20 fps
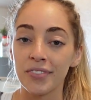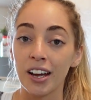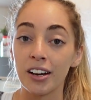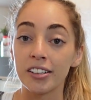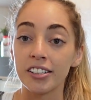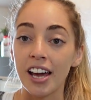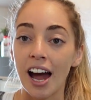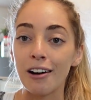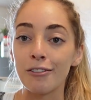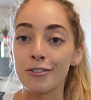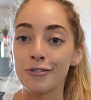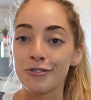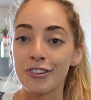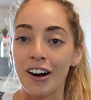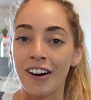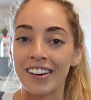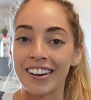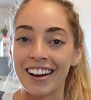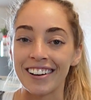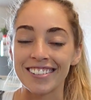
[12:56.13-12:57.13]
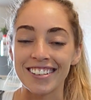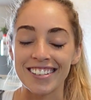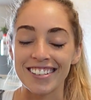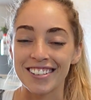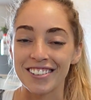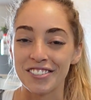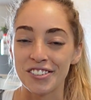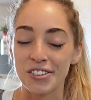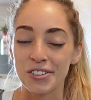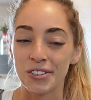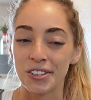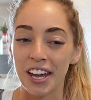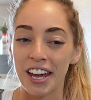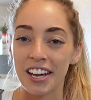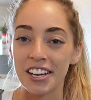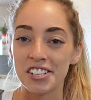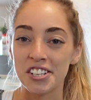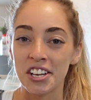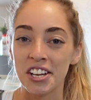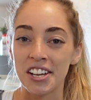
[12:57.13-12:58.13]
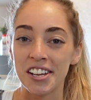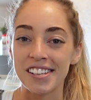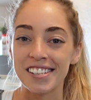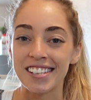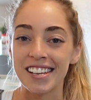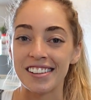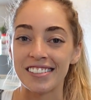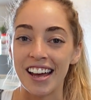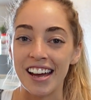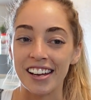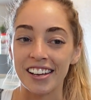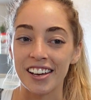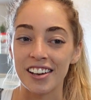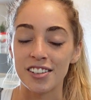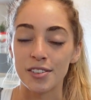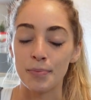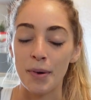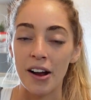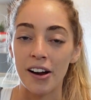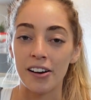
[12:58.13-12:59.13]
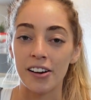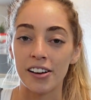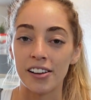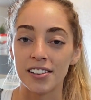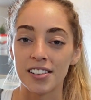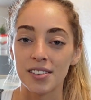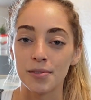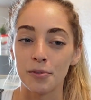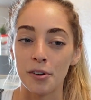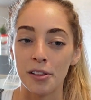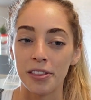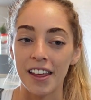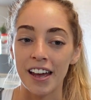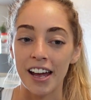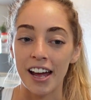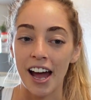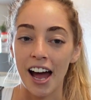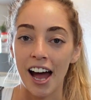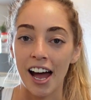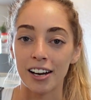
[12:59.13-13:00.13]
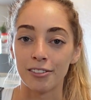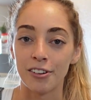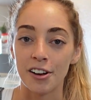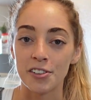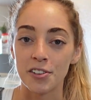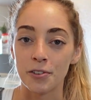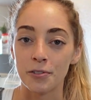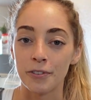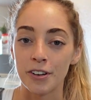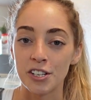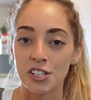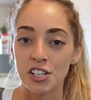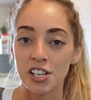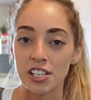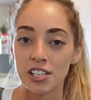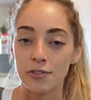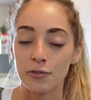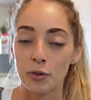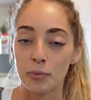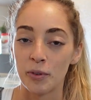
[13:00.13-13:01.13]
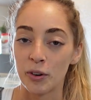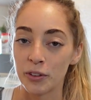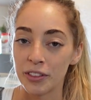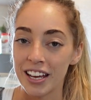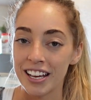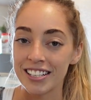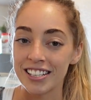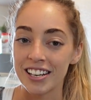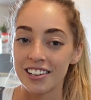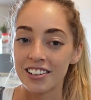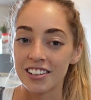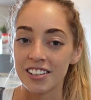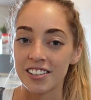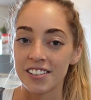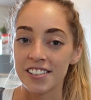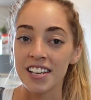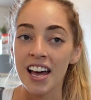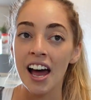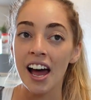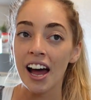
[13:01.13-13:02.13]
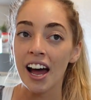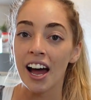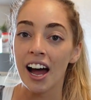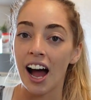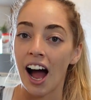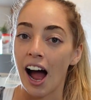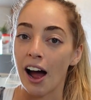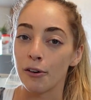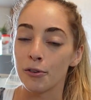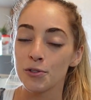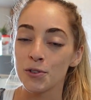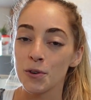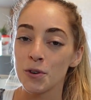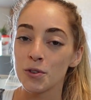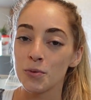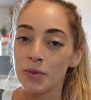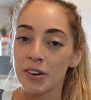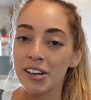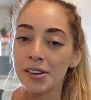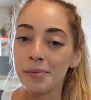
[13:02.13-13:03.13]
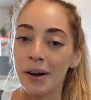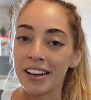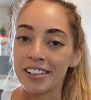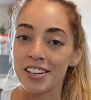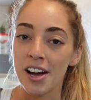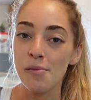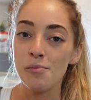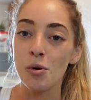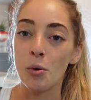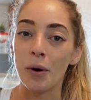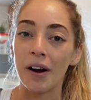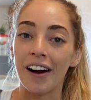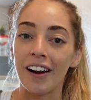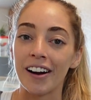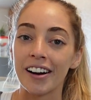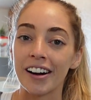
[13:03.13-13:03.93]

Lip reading: Yeah, we've gone out to social occasions, and like his parents, when they had reservations for birthday dinners, I was always bringing my Tupperware